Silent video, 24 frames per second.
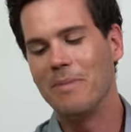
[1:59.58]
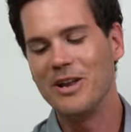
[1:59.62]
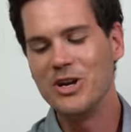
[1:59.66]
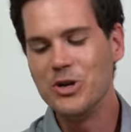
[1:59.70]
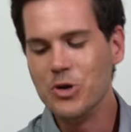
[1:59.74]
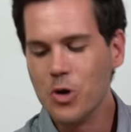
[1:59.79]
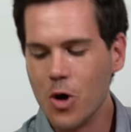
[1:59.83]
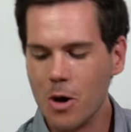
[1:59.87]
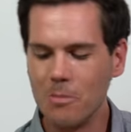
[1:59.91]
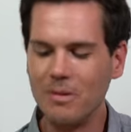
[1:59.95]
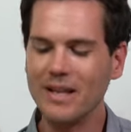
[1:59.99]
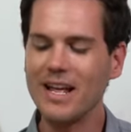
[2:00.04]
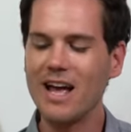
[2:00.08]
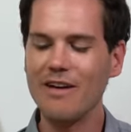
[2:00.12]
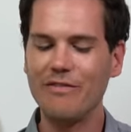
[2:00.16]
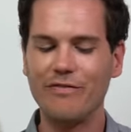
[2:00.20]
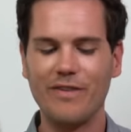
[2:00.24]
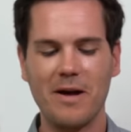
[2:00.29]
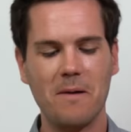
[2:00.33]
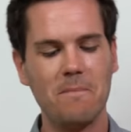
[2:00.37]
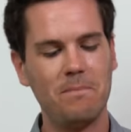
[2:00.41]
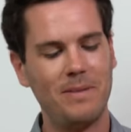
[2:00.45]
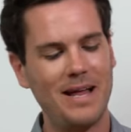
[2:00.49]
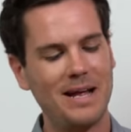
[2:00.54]
but normally I
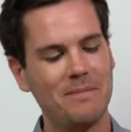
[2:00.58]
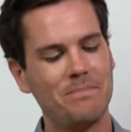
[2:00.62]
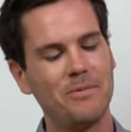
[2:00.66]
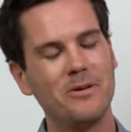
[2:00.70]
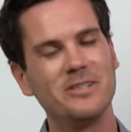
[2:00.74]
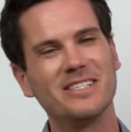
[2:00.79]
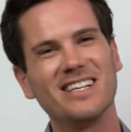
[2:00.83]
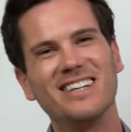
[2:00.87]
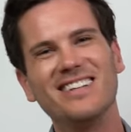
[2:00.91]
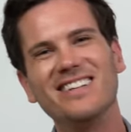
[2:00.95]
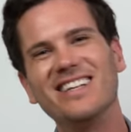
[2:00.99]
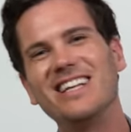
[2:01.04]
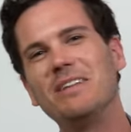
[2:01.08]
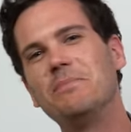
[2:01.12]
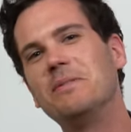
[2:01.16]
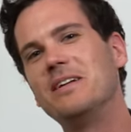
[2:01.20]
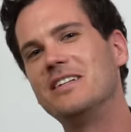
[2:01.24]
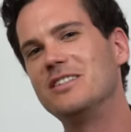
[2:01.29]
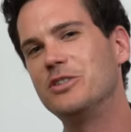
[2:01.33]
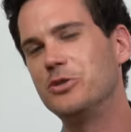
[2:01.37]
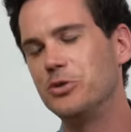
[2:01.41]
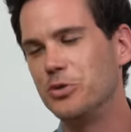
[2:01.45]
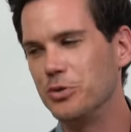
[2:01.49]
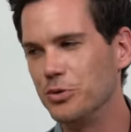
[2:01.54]
find black boots a little
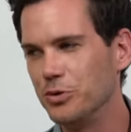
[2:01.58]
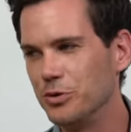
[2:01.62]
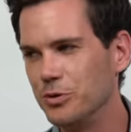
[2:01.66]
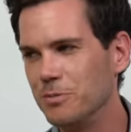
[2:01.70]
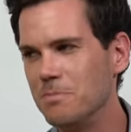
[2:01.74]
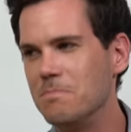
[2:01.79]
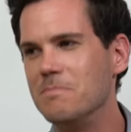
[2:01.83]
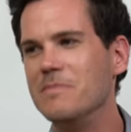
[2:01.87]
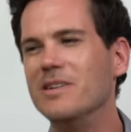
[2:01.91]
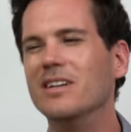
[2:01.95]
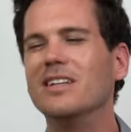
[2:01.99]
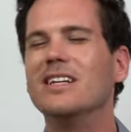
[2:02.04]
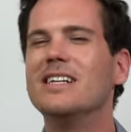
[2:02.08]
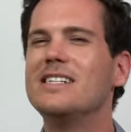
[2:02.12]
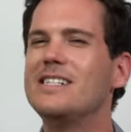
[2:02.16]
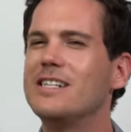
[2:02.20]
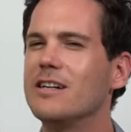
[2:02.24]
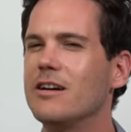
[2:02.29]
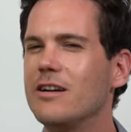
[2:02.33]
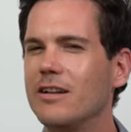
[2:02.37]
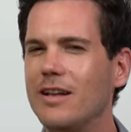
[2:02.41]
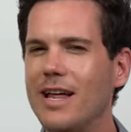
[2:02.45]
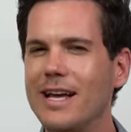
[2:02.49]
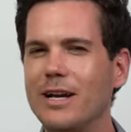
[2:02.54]
bit too
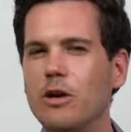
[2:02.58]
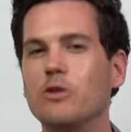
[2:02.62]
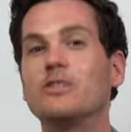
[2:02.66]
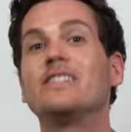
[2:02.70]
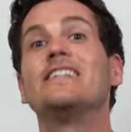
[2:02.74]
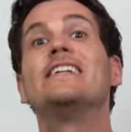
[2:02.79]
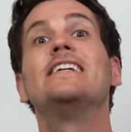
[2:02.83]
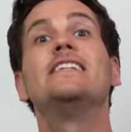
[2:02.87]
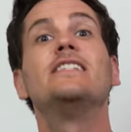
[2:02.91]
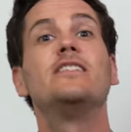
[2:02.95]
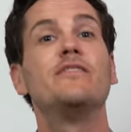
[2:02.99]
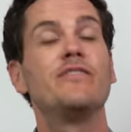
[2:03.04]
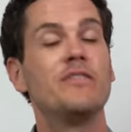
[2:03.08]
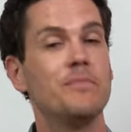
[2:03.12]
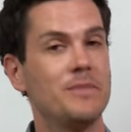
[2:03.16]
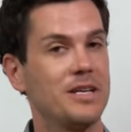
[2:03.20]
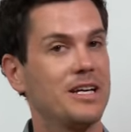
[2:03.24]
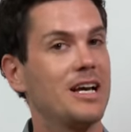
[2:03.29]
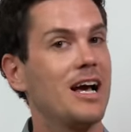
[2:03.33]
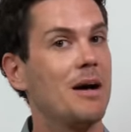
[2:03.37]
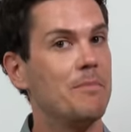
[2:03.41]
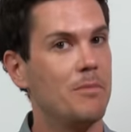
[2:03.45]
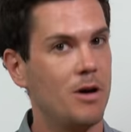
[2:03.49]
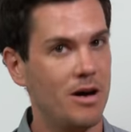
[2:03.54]
military-like, or it's easy for them
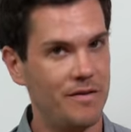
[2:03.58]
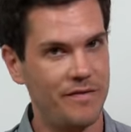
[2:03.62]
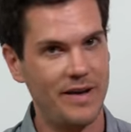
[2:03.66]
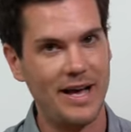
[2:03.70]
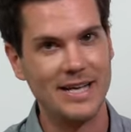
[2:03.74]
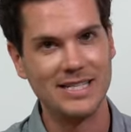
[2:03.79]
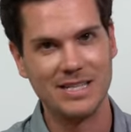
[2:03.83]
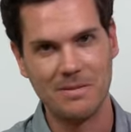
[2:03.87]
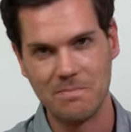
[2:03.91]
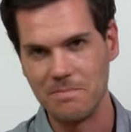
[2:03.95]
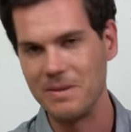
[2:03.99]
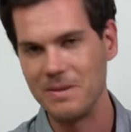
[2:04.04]
to come off as a